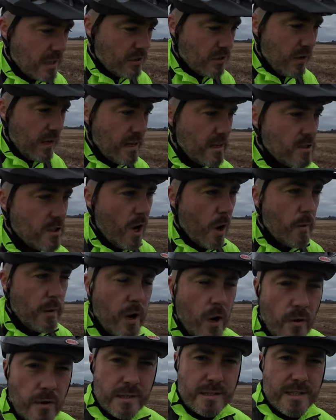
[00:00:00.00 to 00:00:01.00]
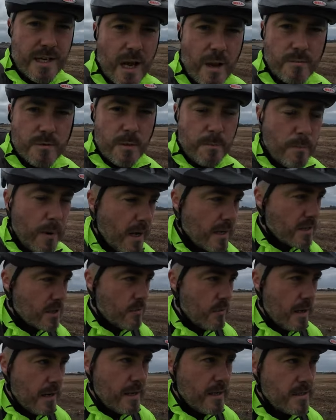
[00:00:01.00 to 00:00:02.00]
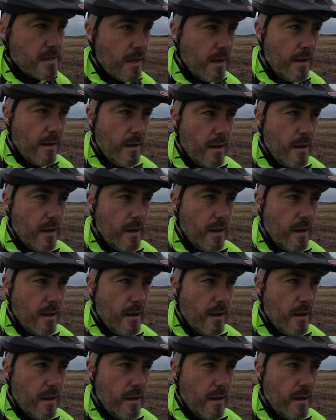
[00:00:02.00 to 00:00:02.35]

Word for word: things going on in terms of batteries